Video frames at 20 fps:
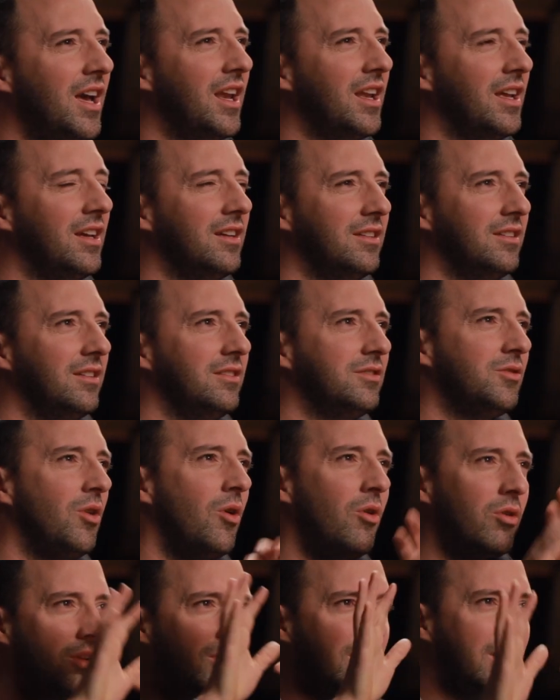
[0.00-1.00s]
kind of
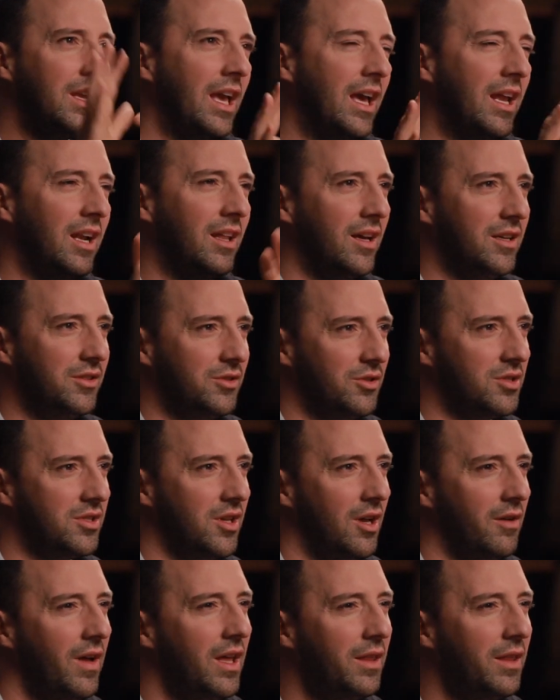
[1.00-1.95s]
totally analyze yourself.